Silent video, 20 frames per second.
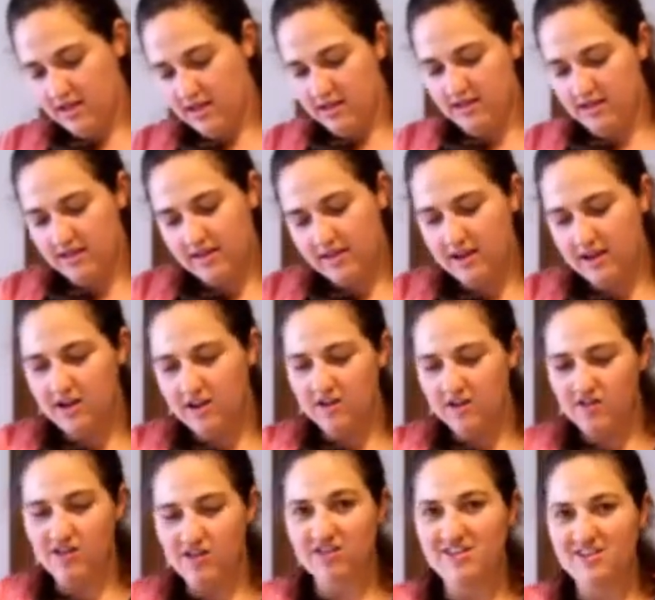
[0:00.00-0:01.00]
It's kind of
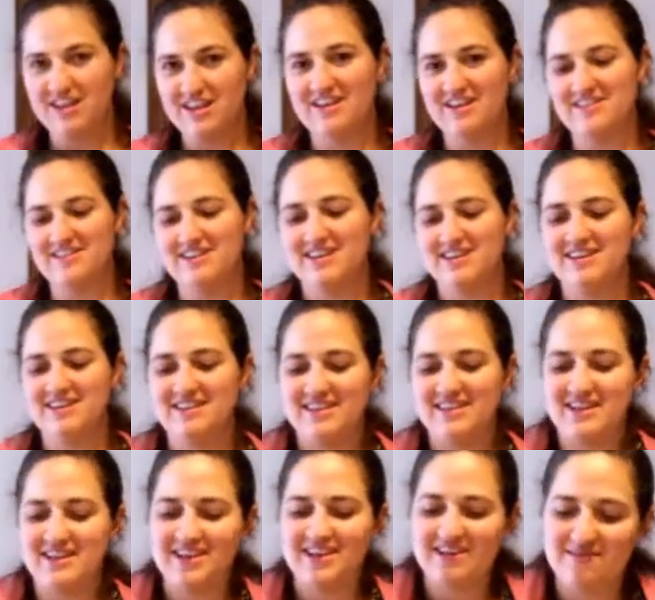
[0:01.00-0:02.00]
gross sounding, isn't
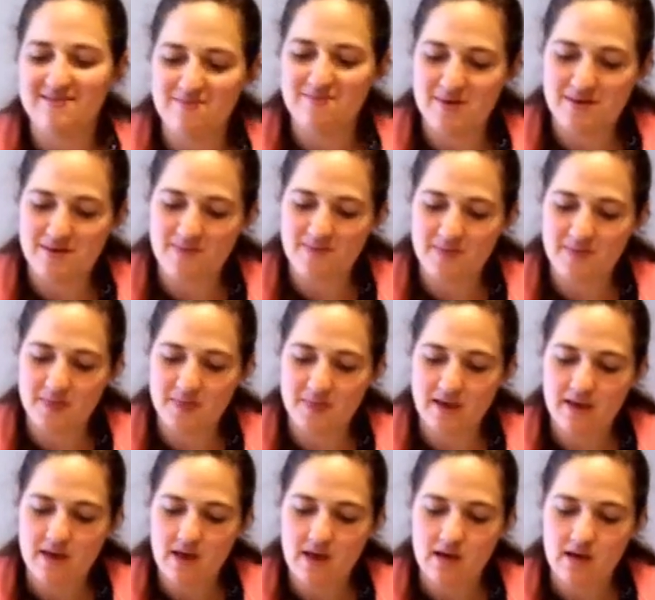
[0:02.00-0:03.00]
it? But
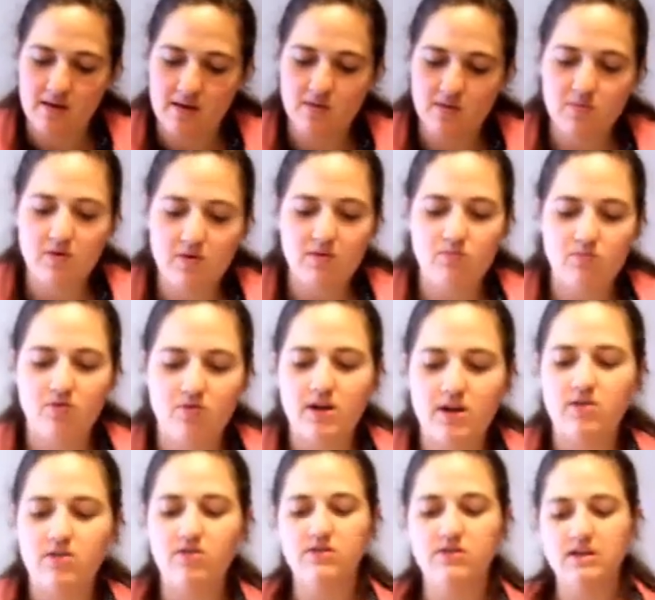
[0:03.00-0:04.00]
I'm gonna put them pretty
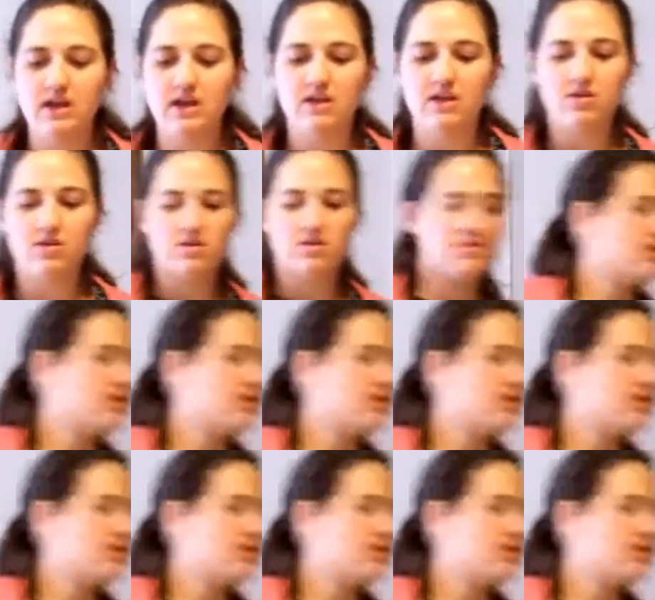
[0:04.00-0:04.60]
close together because